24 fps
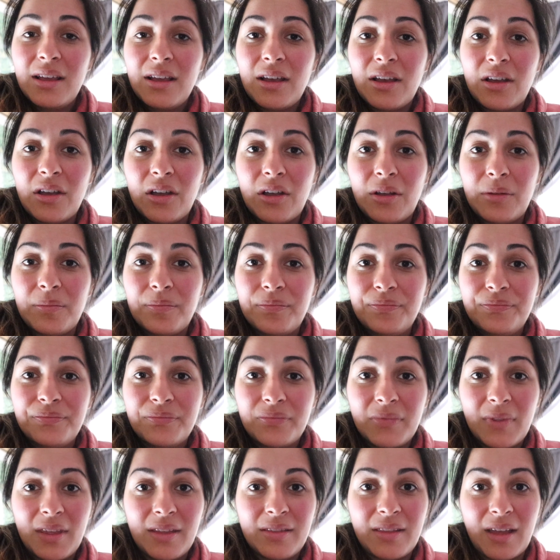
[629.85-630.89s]

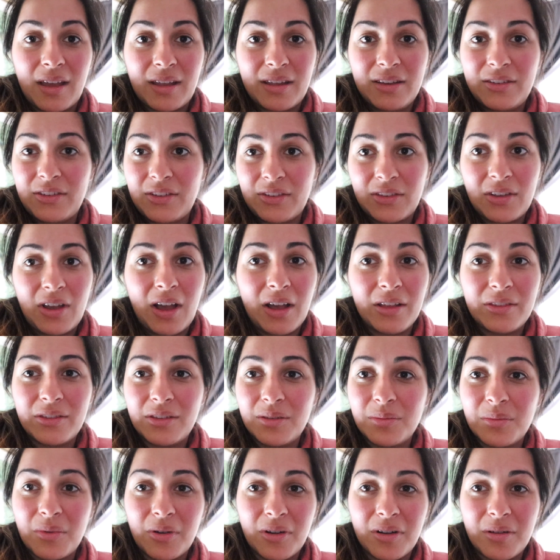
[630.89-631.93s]
that can just cause
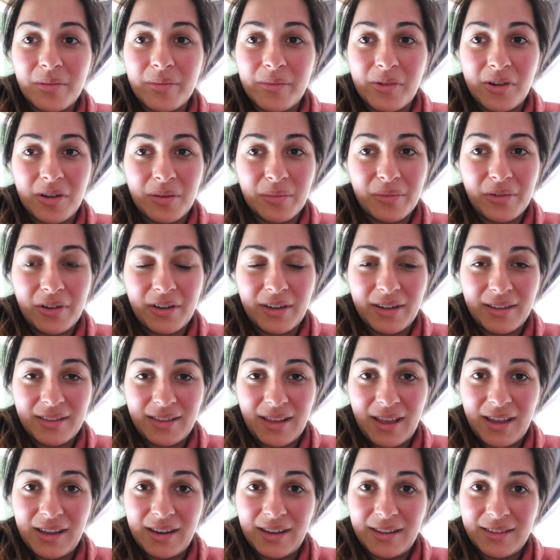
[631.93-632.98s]
you more and more and more
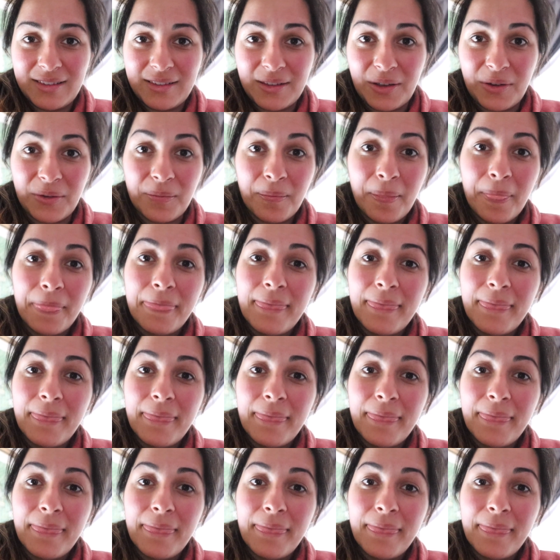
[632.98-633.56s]
anxiety. So